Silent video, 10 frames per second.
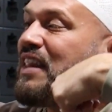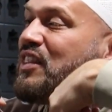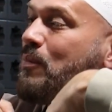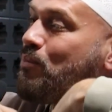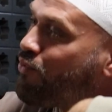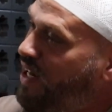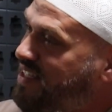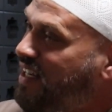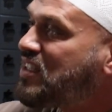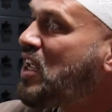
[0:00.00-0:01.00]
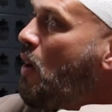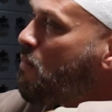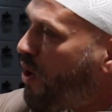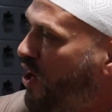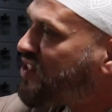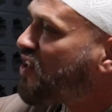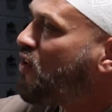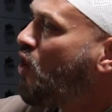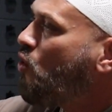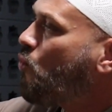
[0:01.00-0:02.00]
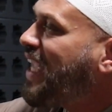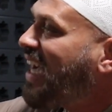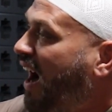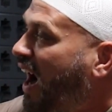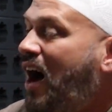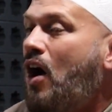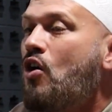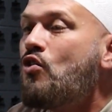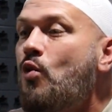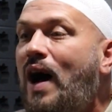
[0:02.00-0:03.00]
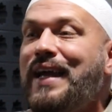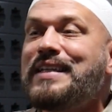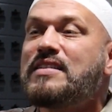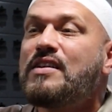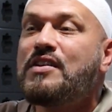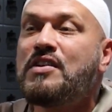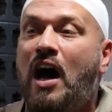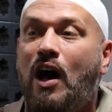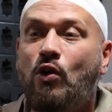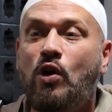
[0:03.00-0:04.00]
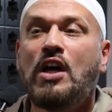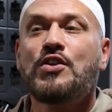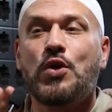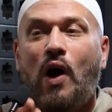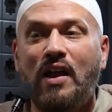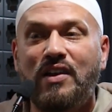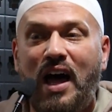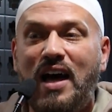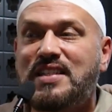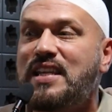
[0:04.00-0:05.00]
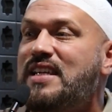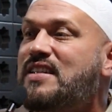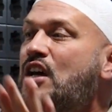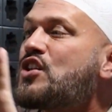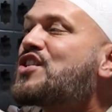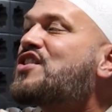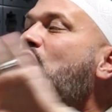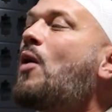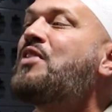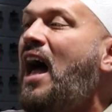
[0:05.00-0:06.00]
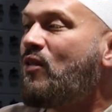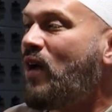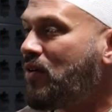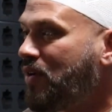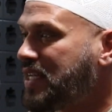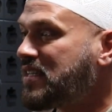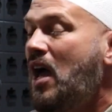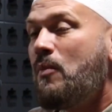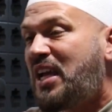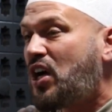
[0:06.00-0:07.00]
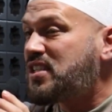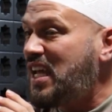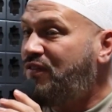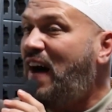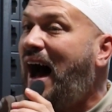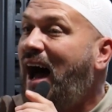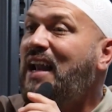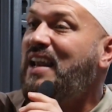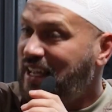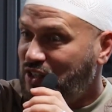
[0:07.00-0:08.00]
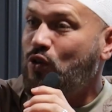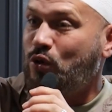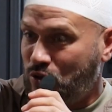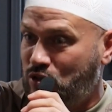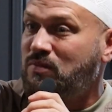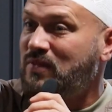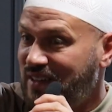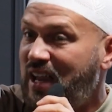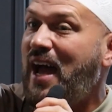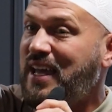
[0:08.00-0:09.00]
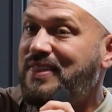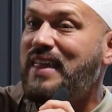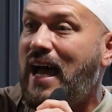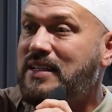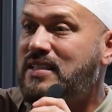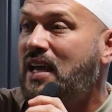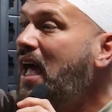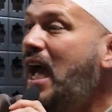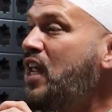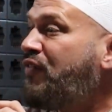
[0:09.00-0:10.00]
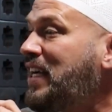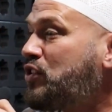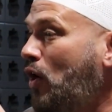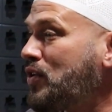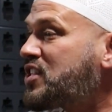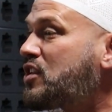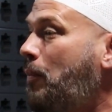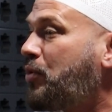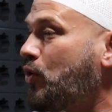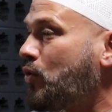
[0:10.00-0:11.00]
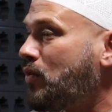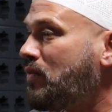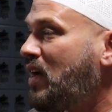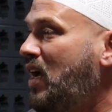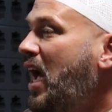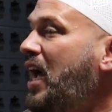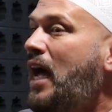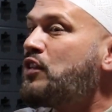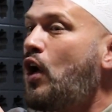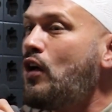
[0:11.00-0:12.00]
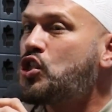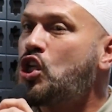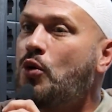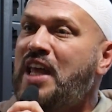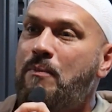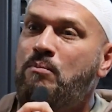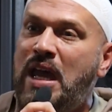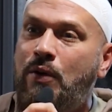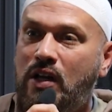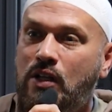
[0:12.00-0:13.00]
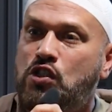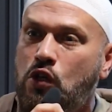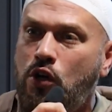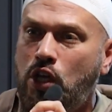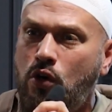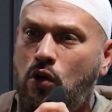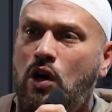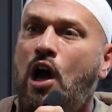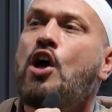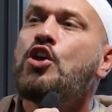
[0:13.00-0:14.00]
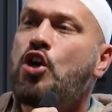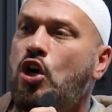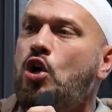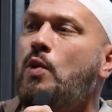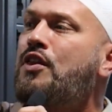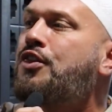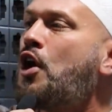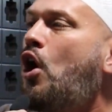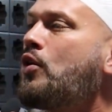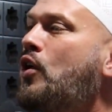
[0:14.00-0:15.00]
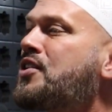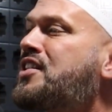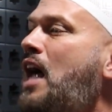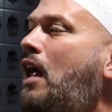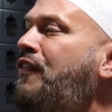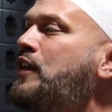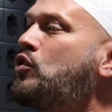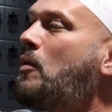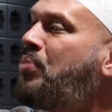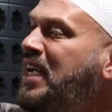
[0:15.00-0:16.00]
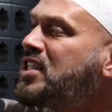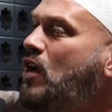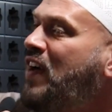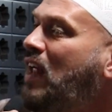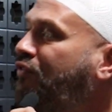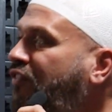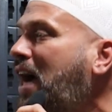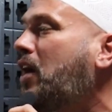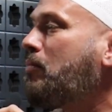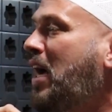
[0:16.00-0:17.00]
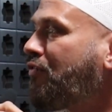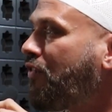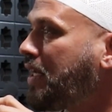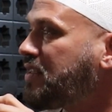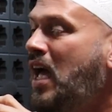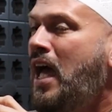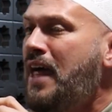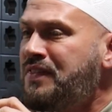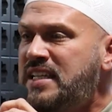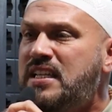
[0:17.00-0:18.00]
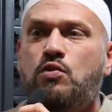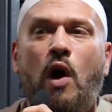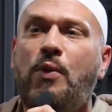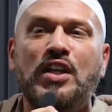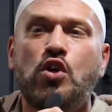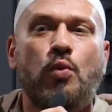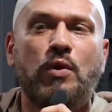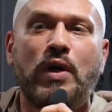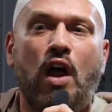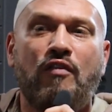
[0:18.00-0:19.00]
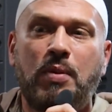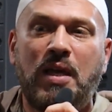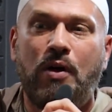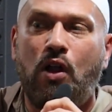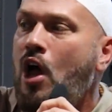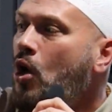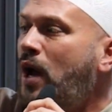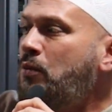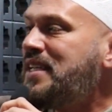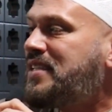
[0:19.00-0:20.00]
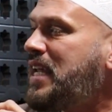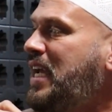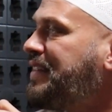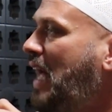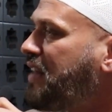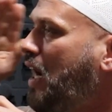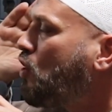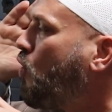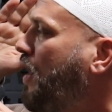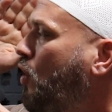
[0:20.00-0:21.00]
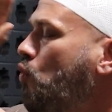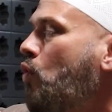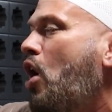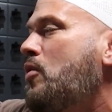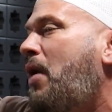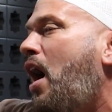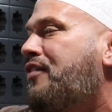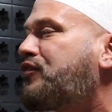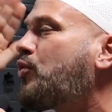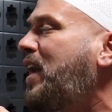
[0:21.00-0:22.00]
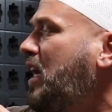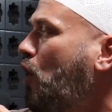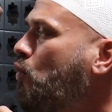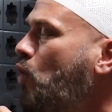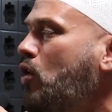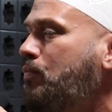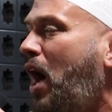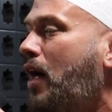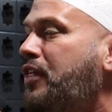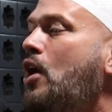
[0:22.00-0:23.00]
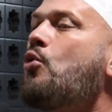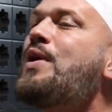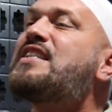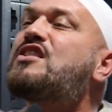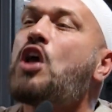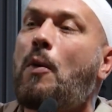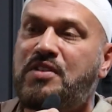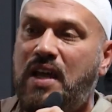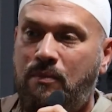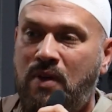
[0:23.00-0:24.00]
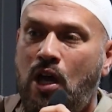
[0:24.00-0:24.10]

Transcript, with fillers: at the present person we are right now. So Allah says, stop that rat race. Because if I let you like that, and if I don't stop you, and I don't show that mirror to you, you will throw yourself into the pits of hellfire, my friend. And this is what we do when we love people. When we see that they are going on the wrong path, treading on the wrong path, we stop them.